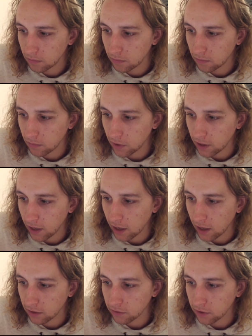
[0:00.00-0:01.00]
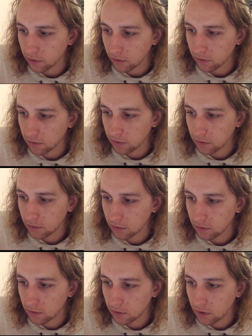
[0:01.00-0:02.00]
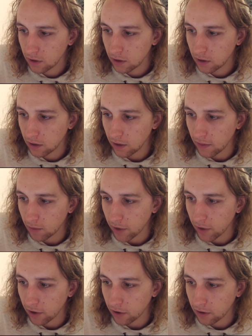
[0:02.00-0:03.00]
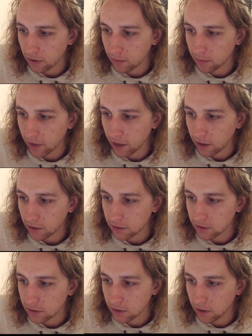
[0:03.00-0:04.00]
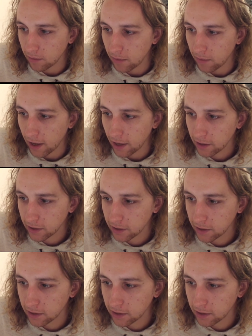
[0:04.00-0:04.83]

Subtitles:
angle here. And then my arm has come back,